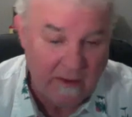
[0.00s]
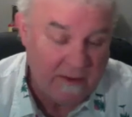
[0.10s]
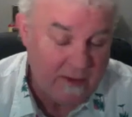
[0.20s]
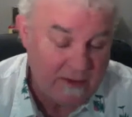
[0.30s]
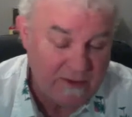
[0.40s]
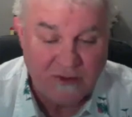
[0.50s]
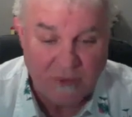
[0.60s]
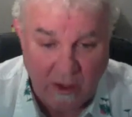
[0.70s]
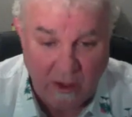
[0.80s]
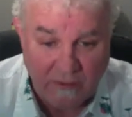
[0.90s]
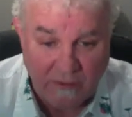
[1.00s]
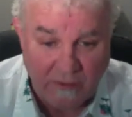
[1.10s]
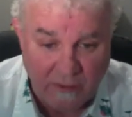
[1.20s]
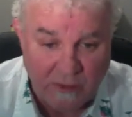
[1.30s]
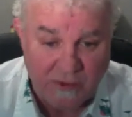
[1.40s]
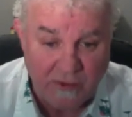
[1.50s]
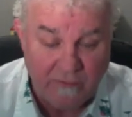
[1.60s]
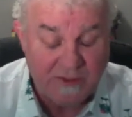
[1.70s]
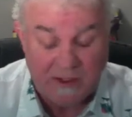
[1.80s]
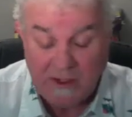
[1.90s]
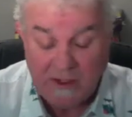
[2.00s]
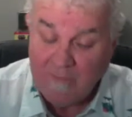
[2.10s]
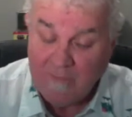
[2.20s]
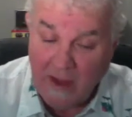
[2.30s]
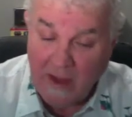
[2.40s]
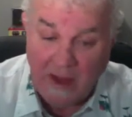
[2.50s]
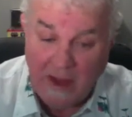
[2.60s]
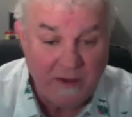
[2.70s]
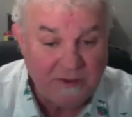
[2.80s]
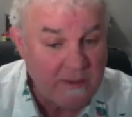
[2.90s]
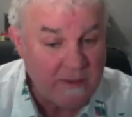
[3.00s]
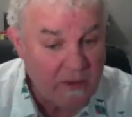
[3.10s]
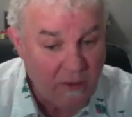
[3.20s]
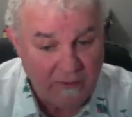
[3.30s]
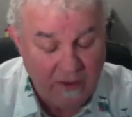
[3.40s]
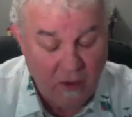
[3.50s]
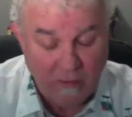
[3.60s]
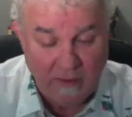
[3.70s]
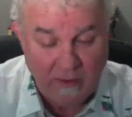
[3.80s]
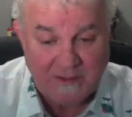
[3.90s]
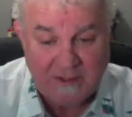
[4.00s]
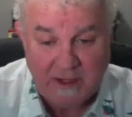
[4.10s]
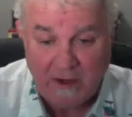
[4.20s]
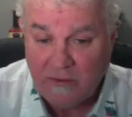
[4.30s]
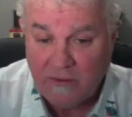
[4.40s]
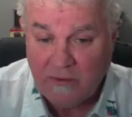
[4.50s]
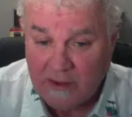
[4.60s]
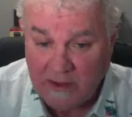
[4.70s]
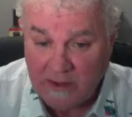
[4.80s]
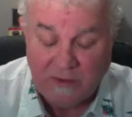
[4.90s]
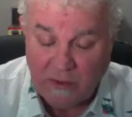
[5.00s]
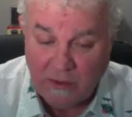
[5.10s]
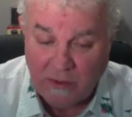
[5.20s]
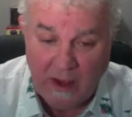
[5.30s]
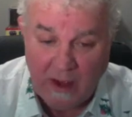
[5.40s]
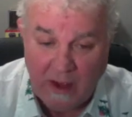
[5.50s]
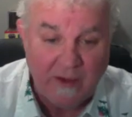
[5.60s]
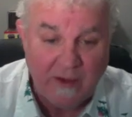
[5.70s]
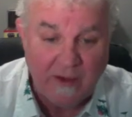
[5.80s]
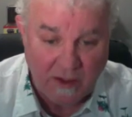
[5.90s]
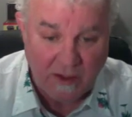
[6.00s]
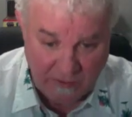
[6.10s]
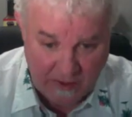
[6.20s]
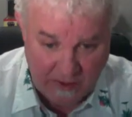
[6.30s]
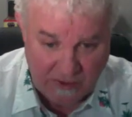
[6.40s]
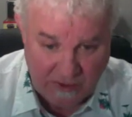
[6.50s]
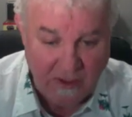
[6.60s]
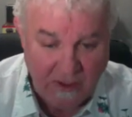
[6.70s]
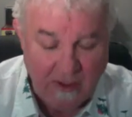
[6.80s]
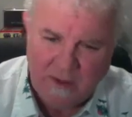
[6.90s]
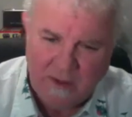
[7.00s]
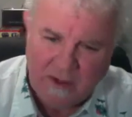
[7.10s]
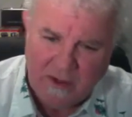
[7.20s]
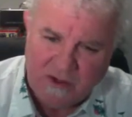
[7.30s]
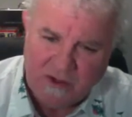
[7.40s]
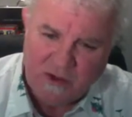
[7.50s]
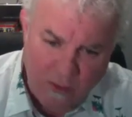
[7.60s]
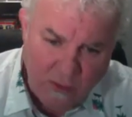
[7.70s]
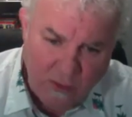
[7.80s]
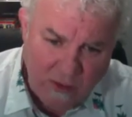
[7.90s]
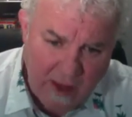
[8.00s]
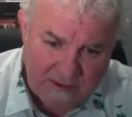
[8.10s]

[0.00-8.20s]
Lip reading: And it's going to be great for the Homeland Security Training Institute at the College of DuPage, because you have two classes that will be starting,